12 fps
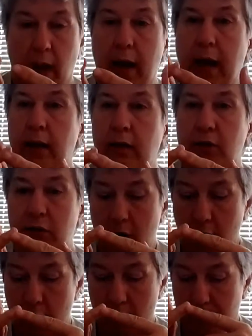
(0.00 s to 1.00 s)
and the
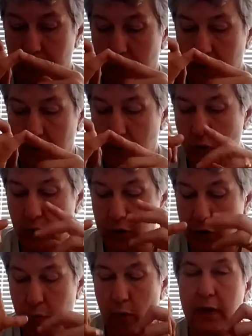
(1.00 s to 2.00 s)
tarp is only
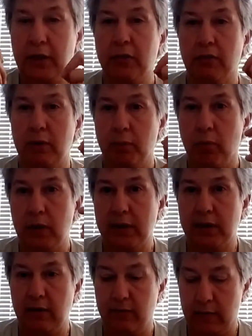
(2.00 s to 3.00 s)

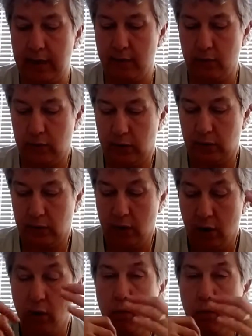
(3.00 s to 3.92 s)
23.7 ounces,